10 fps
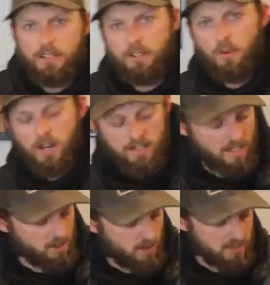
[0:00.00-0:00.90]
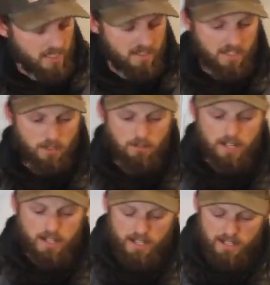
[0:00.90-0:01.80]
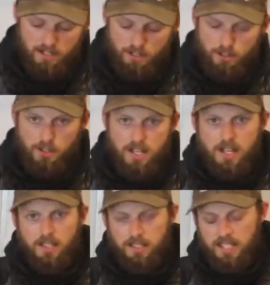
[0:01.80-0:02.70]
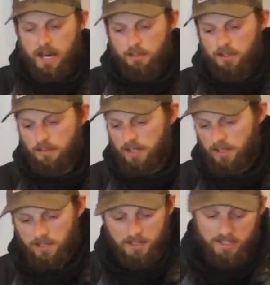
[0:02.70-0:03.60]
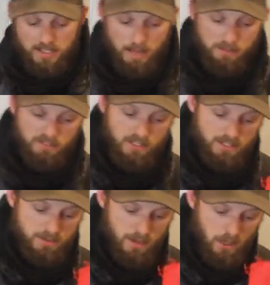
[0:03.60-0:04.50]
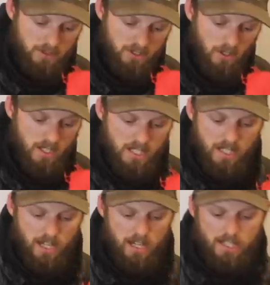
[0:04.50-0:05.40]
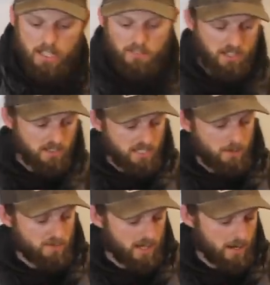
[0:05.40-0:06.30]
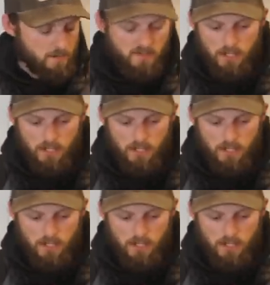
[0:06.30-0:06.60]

And you don't want that. You want that thing going right into the top of the minnow or the top of the fish's mouth. So uh, kind of a good tip there.